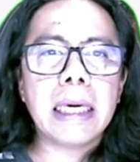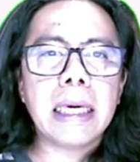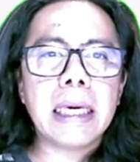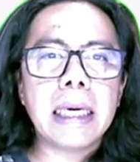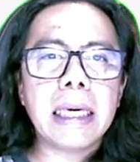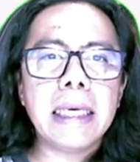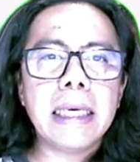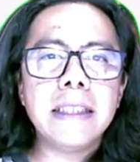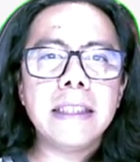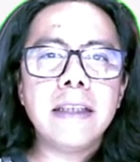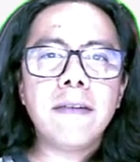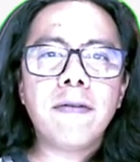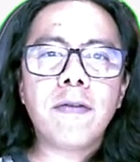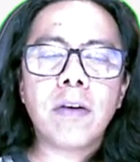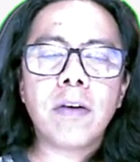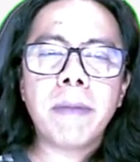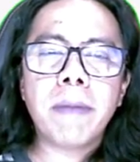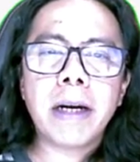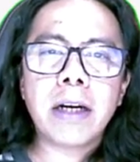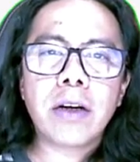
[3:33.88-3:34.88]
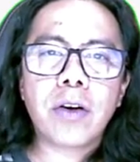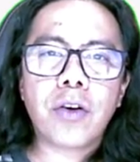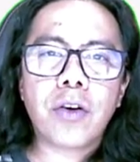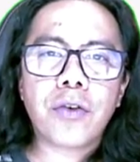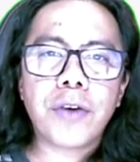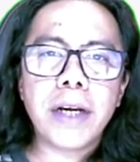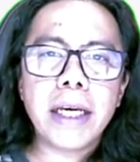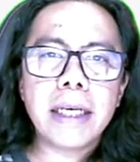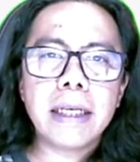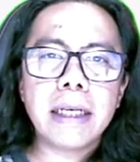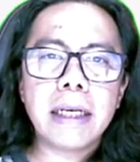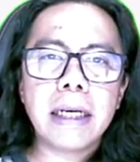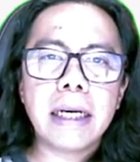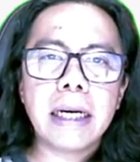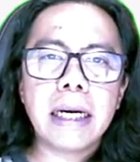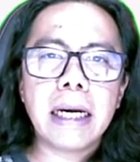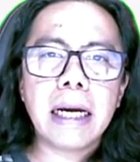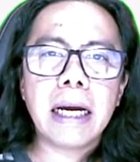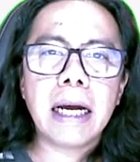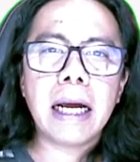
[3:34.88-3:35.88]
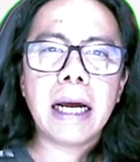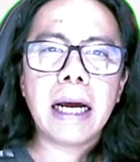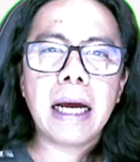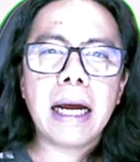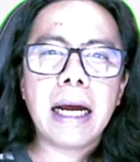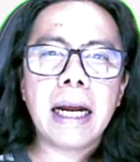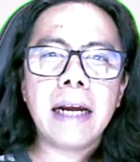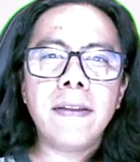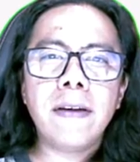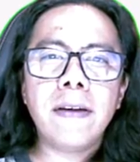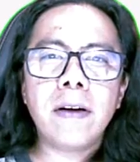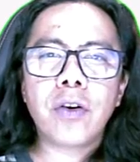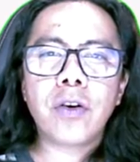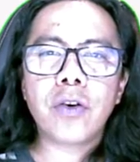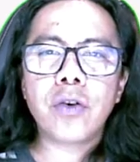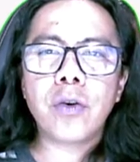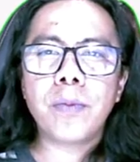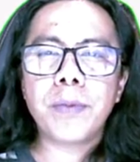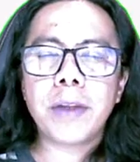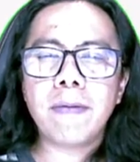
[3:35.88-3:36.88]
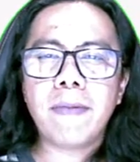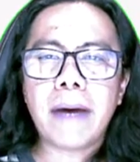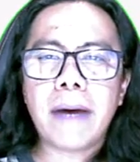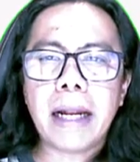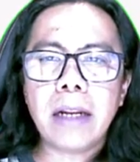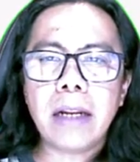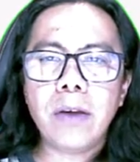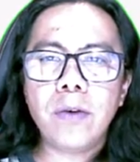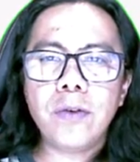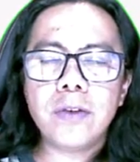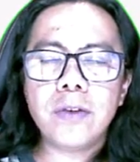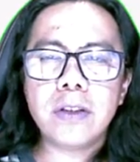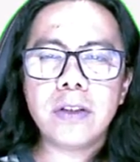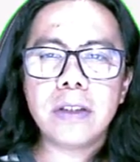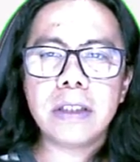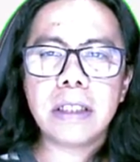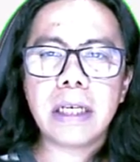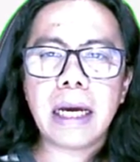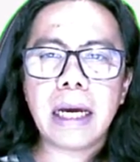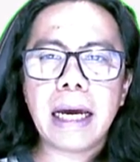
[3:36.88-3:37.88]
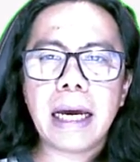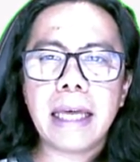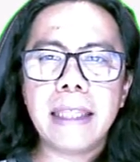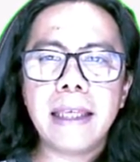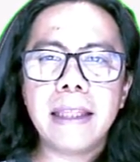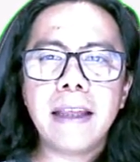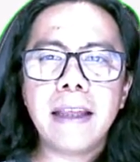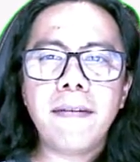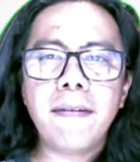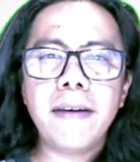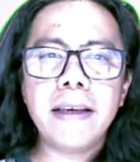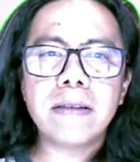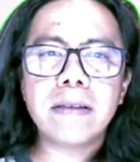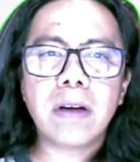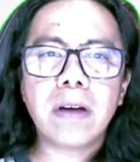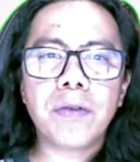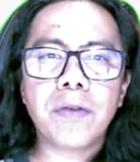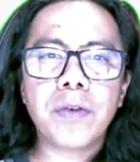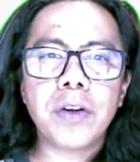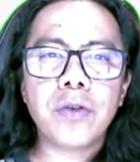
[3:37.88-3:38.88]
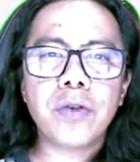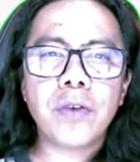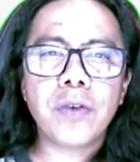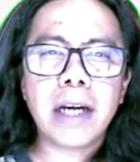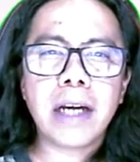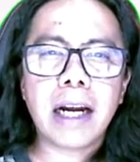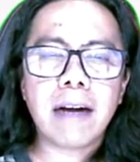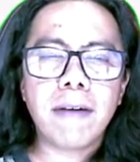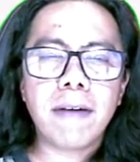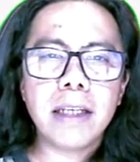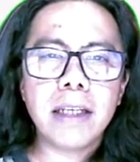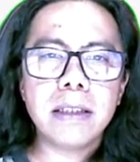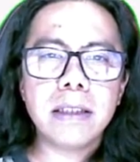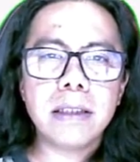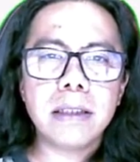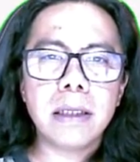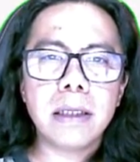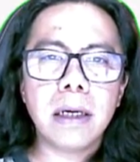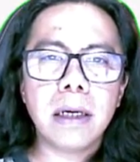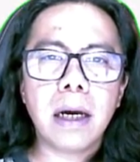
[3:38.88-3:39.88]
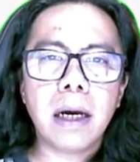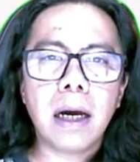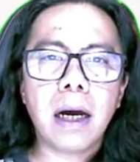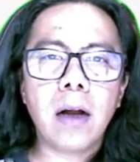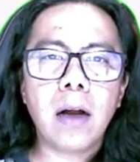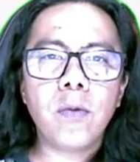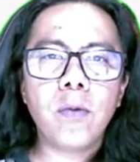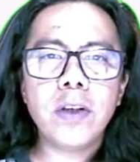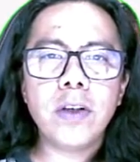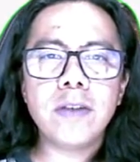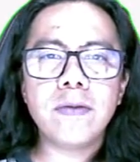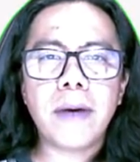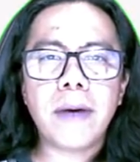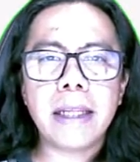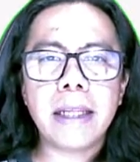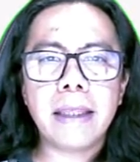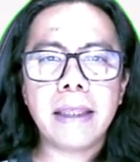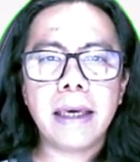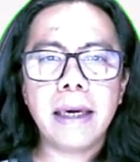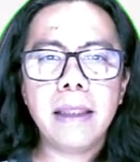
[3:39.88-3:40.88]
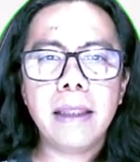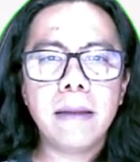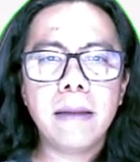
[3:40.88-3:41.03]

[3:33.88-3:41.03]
Is the format correct? Are there corrupted values? A database can return garbage. Always validate.